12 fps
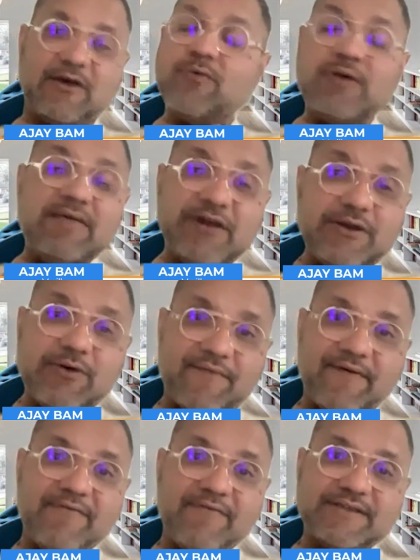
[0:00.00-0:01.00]
Could we even do it
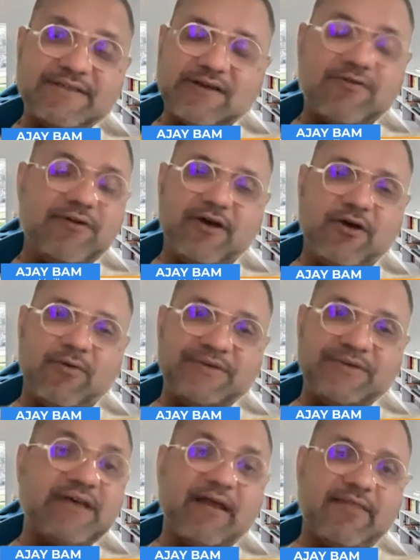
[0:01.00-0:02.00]
5 years ago? No. When we
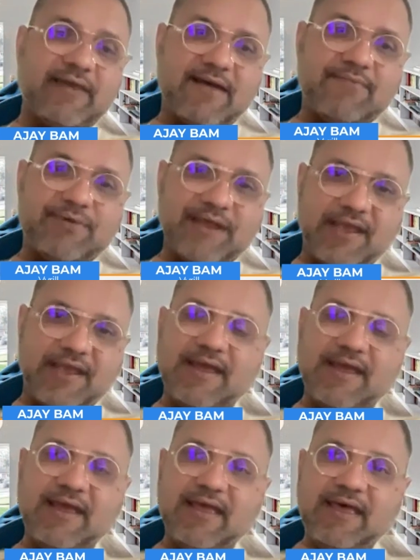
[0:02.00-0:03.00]
started the company,
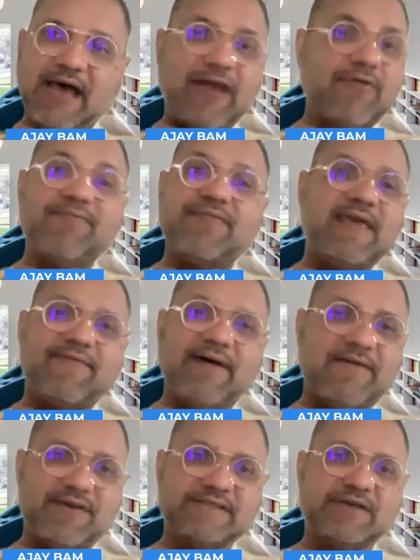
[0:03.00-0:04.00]
I don't think
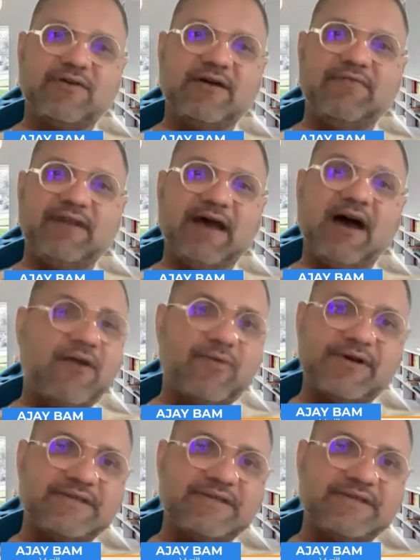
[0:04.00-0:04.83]
5 years ago even hardware